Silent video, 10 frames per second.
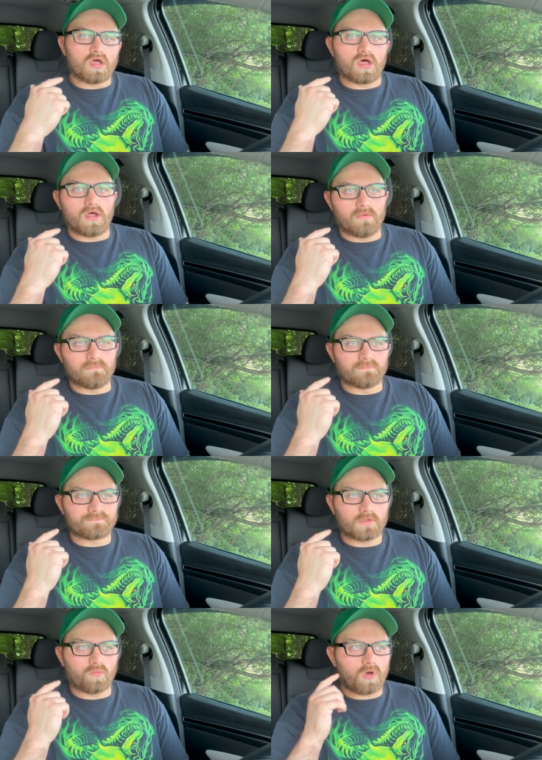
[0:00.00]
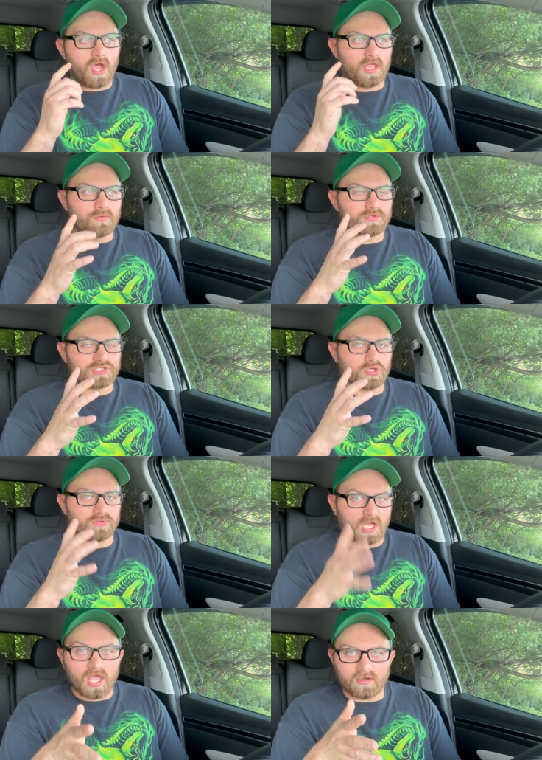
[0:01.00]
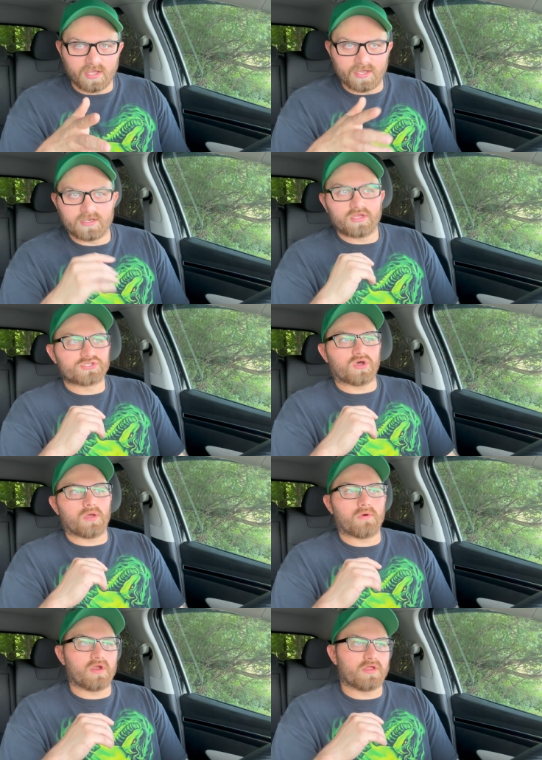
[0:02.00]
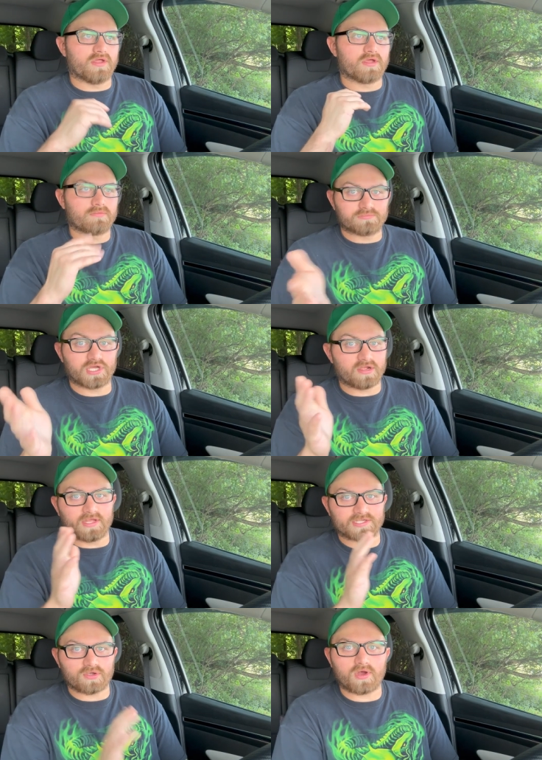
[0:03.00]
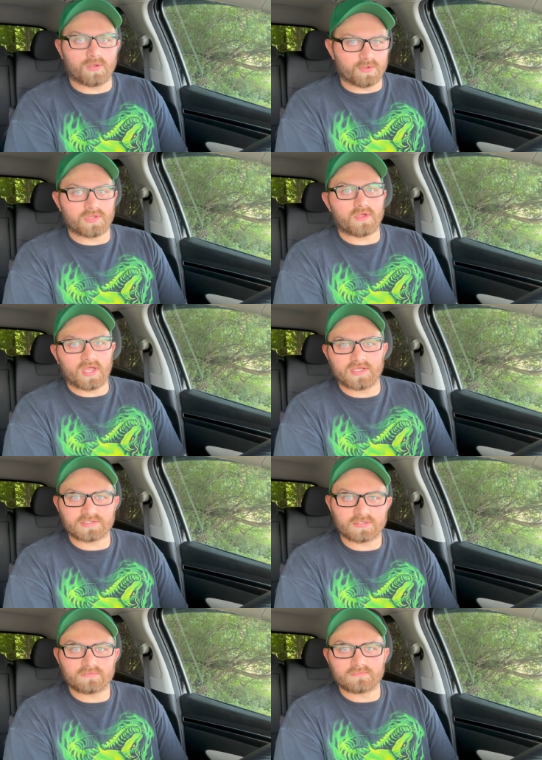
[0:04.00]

um, why it was so dilated. So I wanted to share that story with you guys.